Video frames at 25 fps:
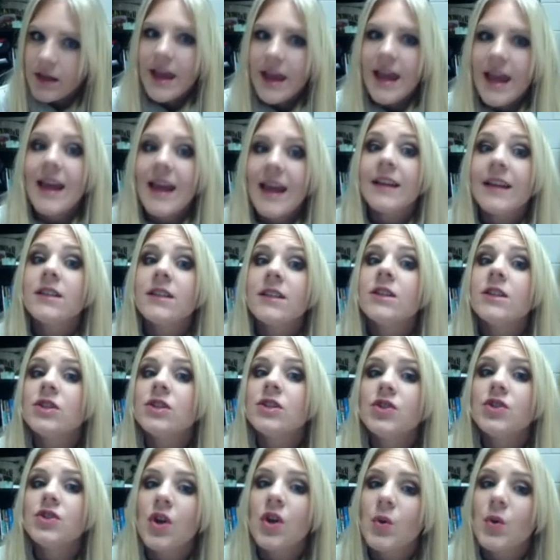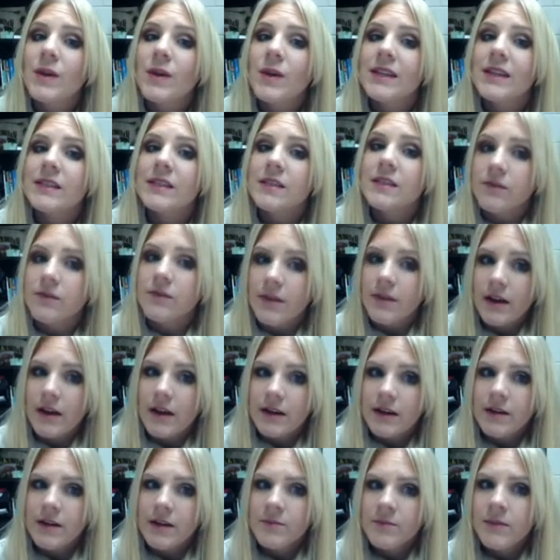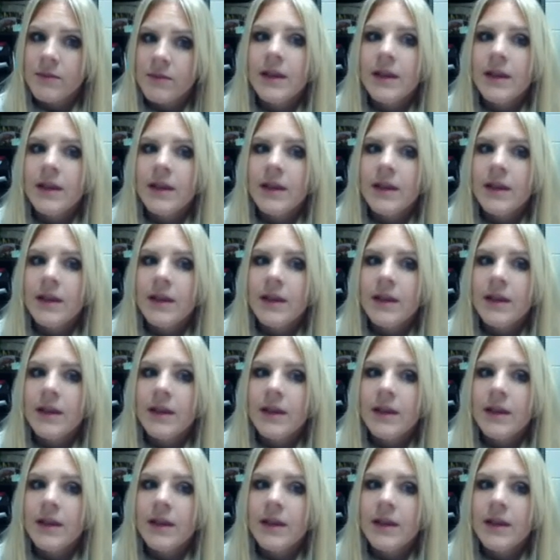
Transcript: and so is Nevada.